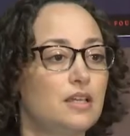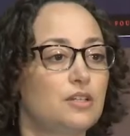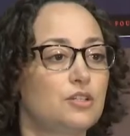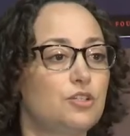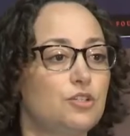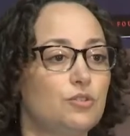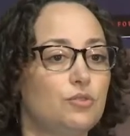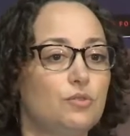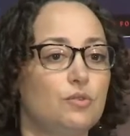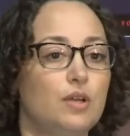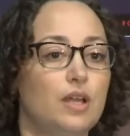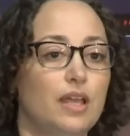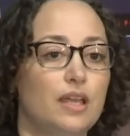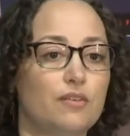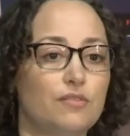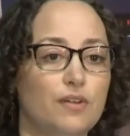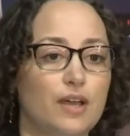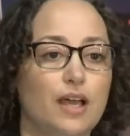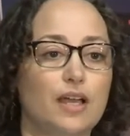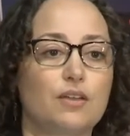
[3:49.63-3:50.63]
to
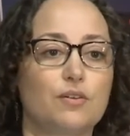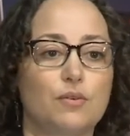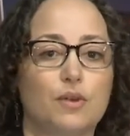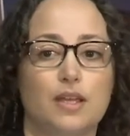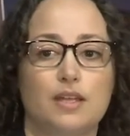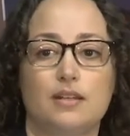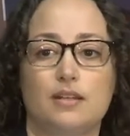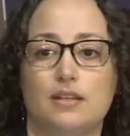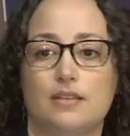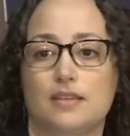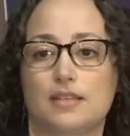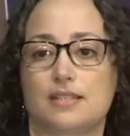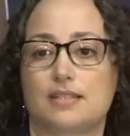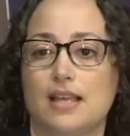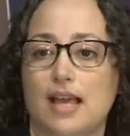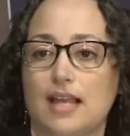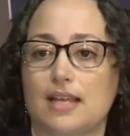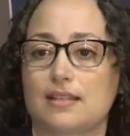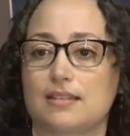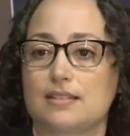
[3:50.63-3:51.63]
evaluate the
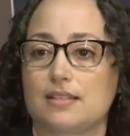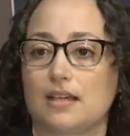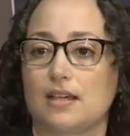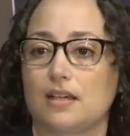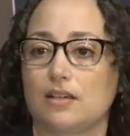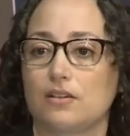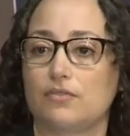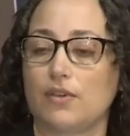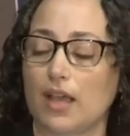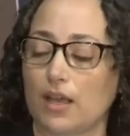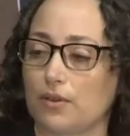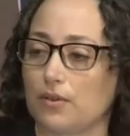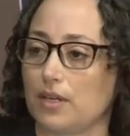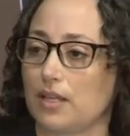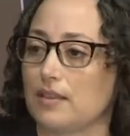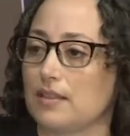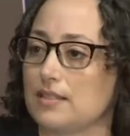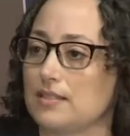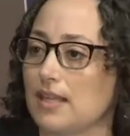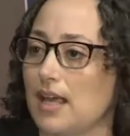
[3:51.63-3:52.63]
status of equity,
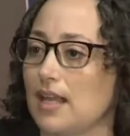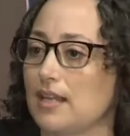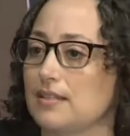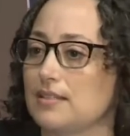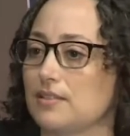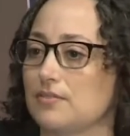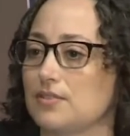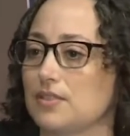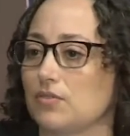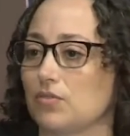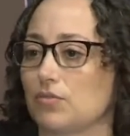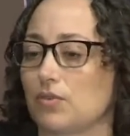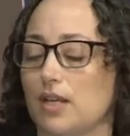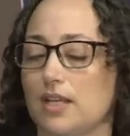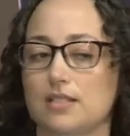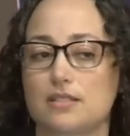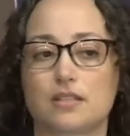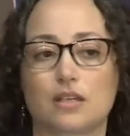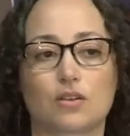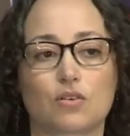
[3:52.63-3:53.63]
the status of civil
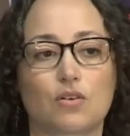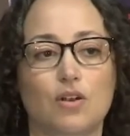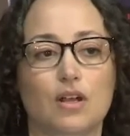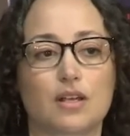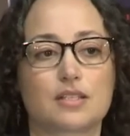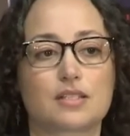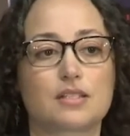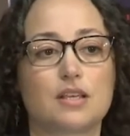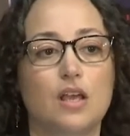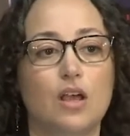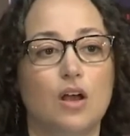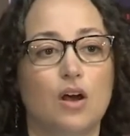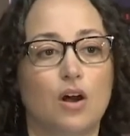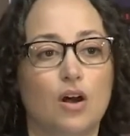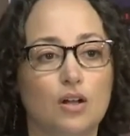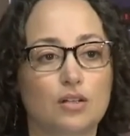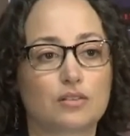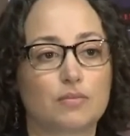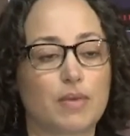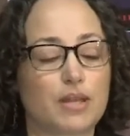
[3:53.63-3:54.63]
rights across
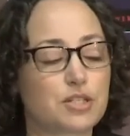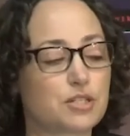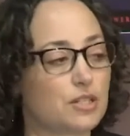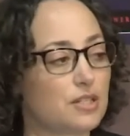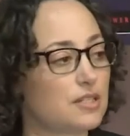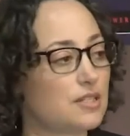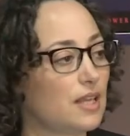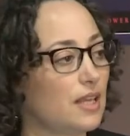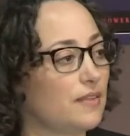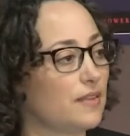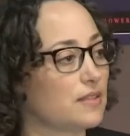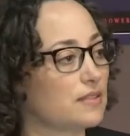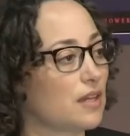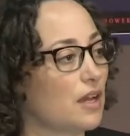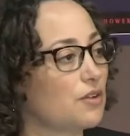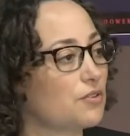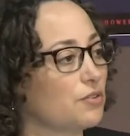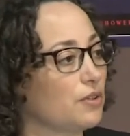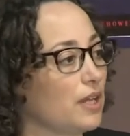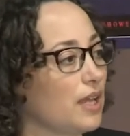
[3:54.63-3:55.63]
all dimensions in this
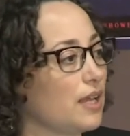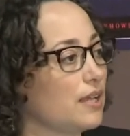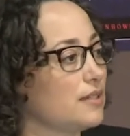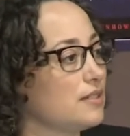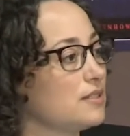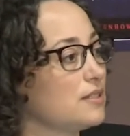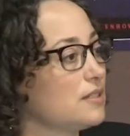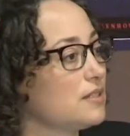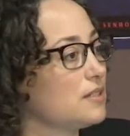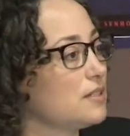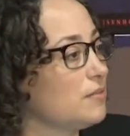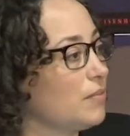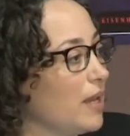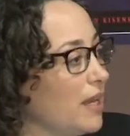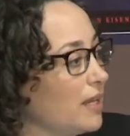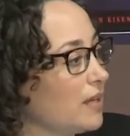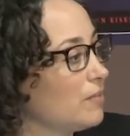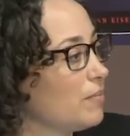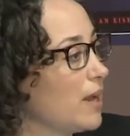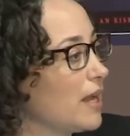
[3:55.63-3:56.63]
country, and to
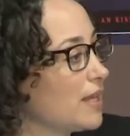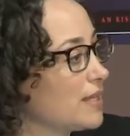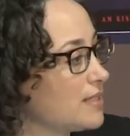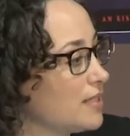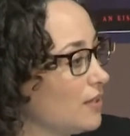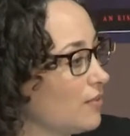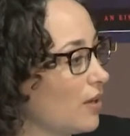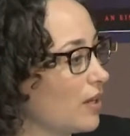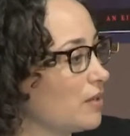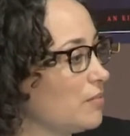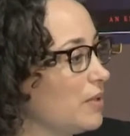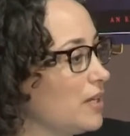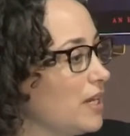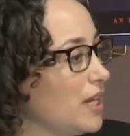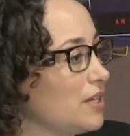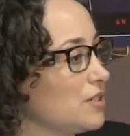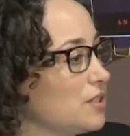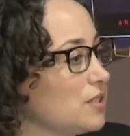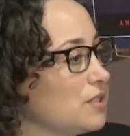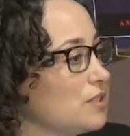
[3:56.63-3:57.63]
make policy
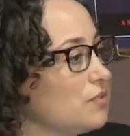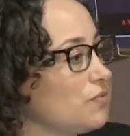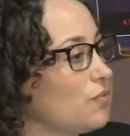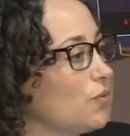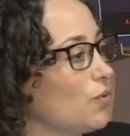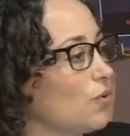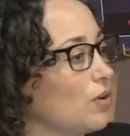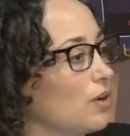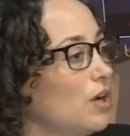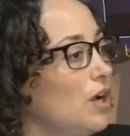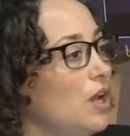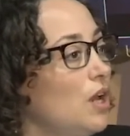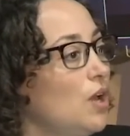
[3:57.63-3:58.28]
recommendations for